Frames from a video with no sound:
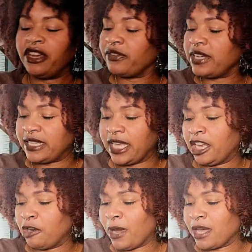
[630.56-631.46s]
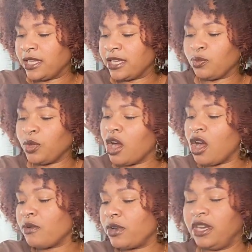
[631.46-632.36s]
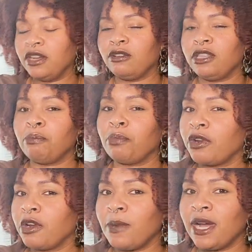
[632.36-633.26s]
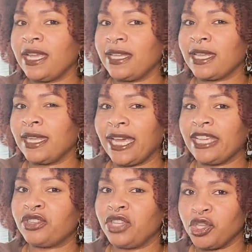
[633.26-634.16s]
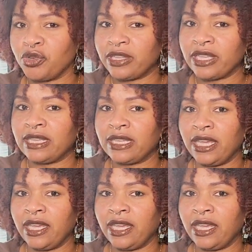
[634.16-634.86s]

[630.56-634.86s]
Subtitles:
second about this. We already know that bergamot is a nice citrusy scent.